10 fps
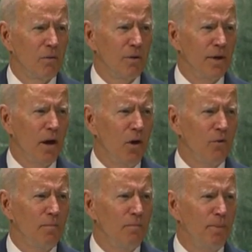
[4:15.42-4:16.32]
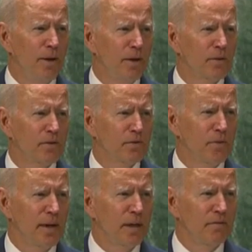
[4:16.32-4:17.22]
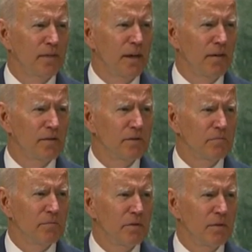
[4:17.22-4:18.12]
We know the bitter sting of terrorism